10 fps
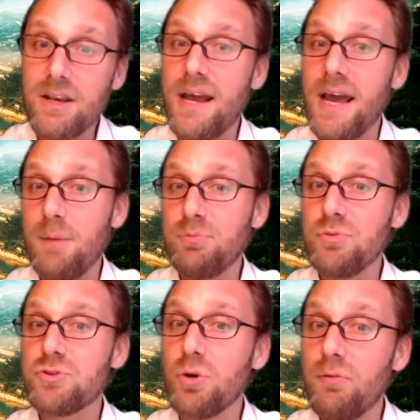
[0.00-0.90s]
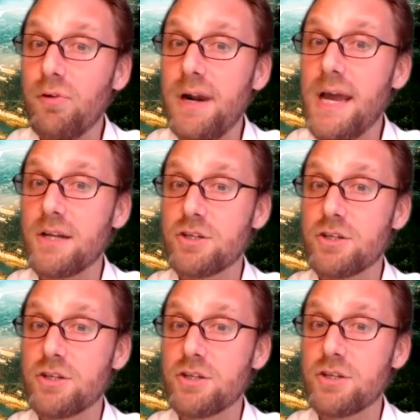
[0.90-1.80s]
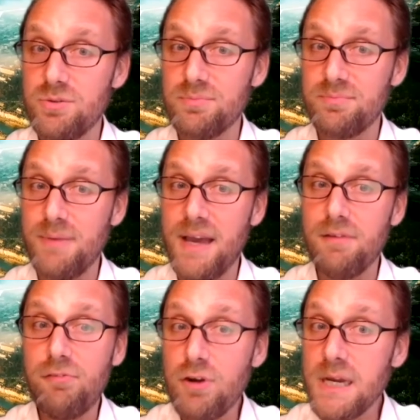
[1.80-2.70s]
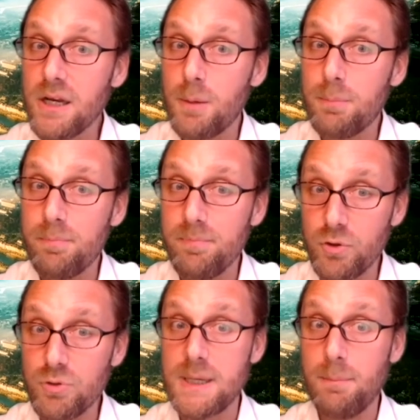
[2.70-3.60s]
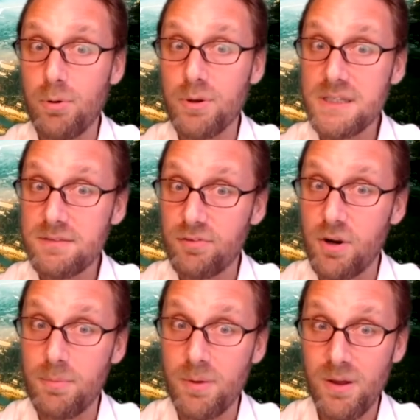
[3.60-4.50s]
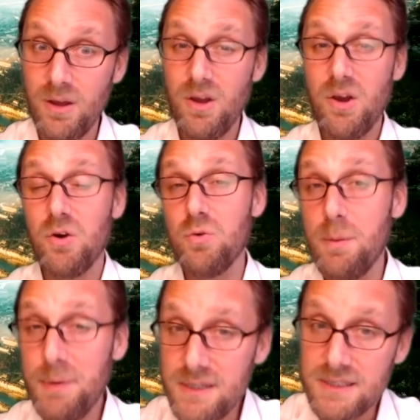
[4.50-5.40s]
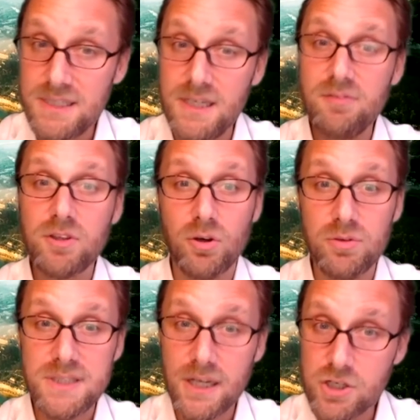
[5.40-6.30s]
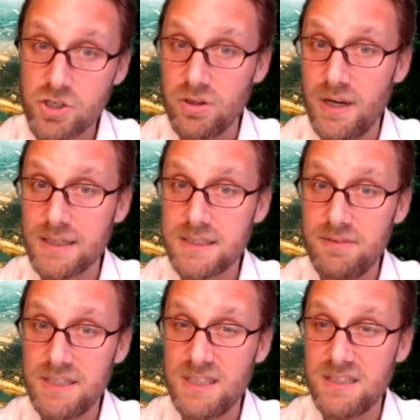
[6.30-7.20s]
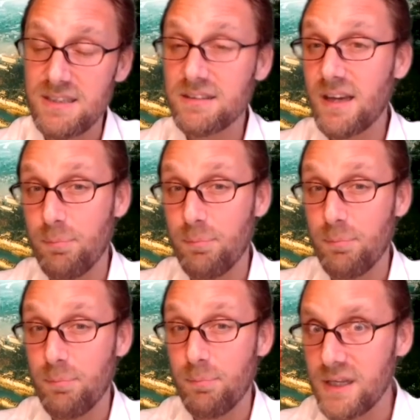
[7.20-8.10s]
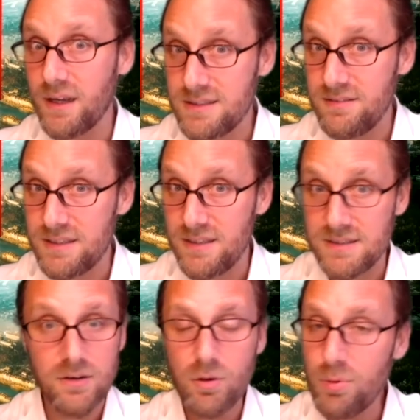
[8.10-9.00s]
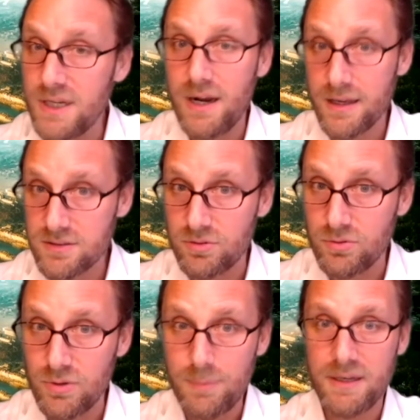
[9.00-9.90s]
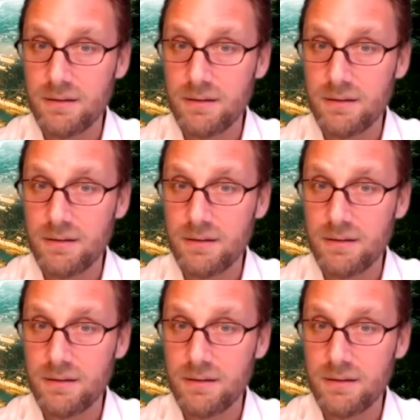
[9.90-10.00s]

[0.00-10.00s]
IA can help to solve a large part of this issue by freeing up those employees from repetitive transactional activities that are boring activities that nobody likes to do.